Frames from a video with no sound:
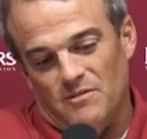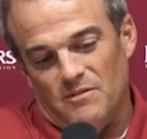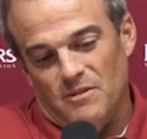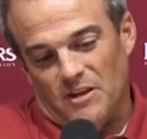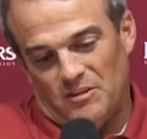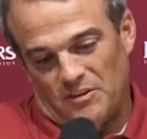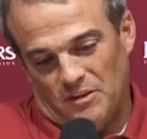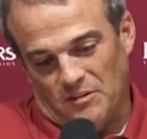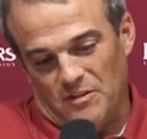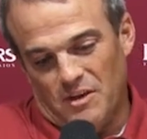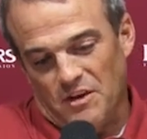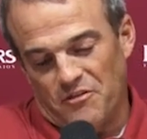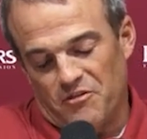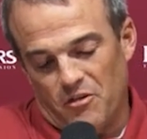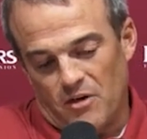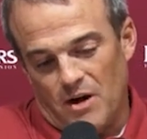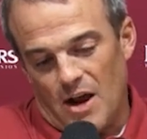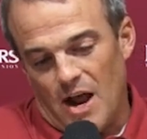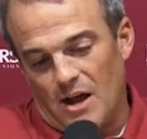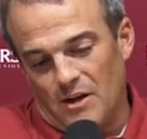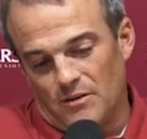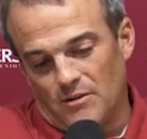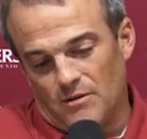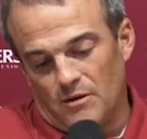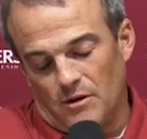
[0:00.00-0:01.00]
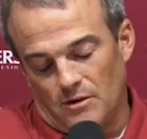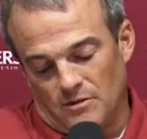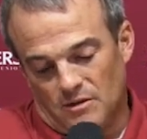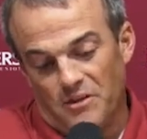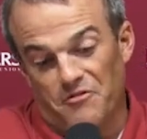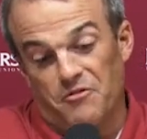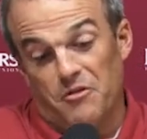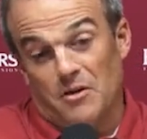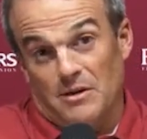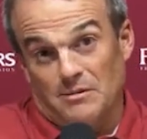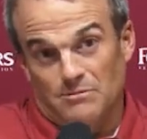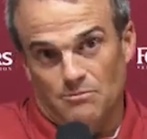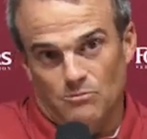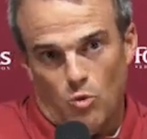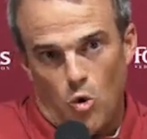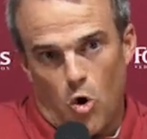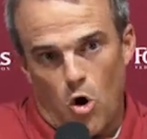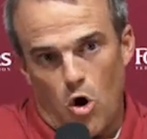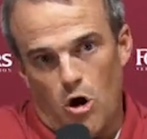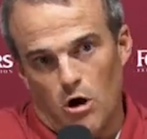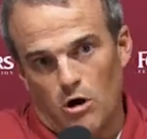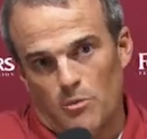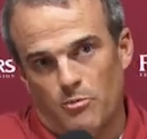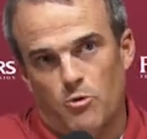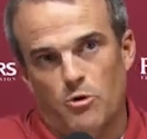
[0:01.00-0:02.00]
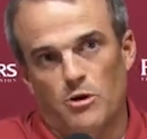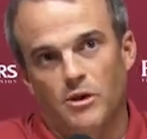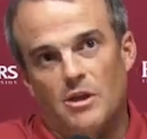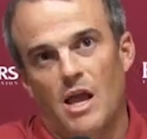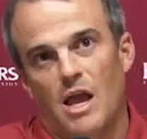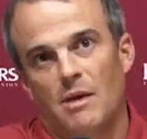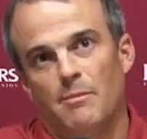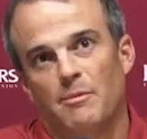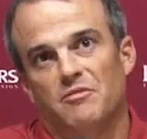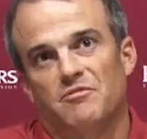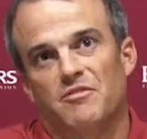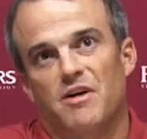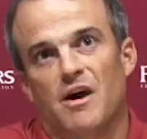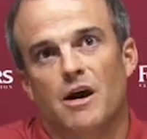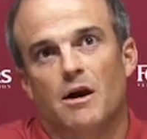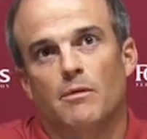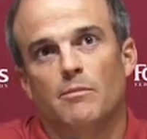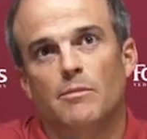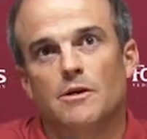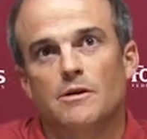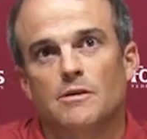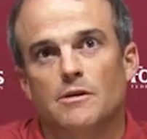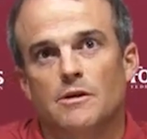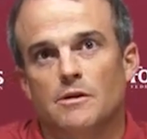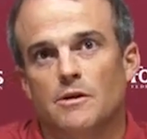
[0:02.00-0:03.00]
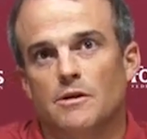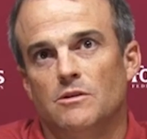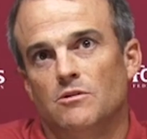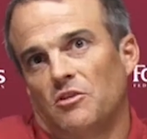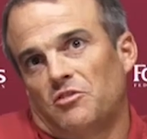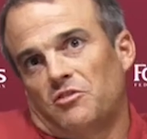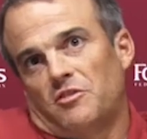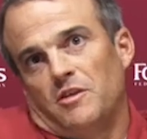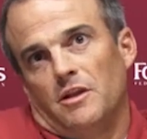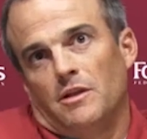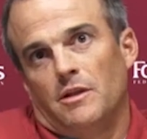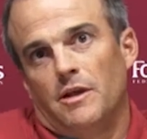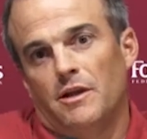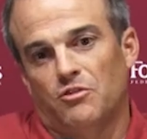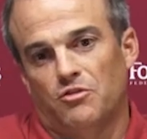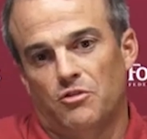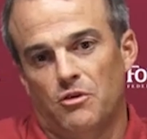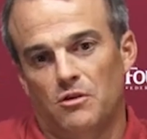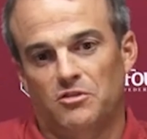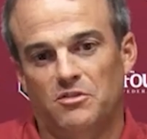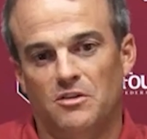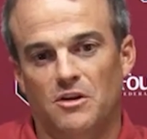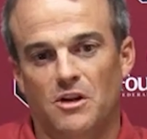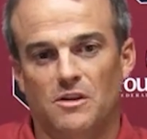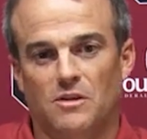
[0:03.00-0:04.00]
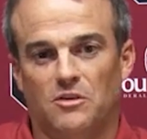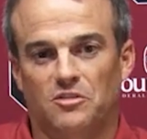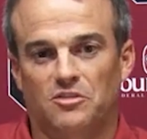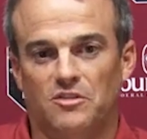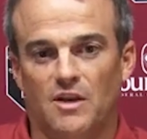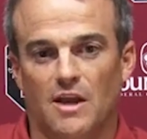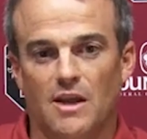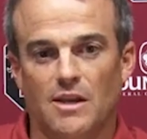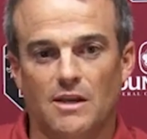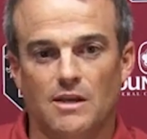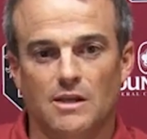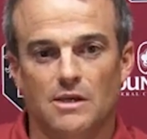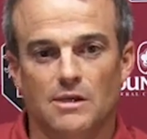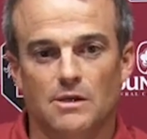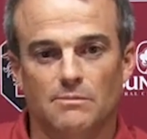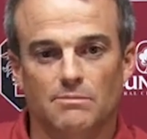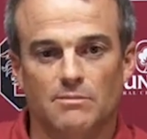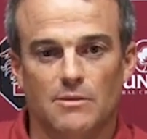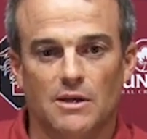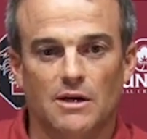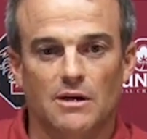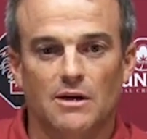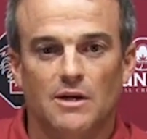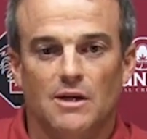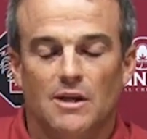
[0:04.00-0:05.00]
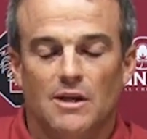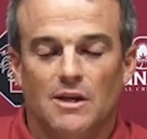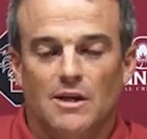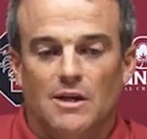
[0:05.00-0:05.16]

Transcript: It's a different different walk pregame environment, and then just the electricity in the stadium, the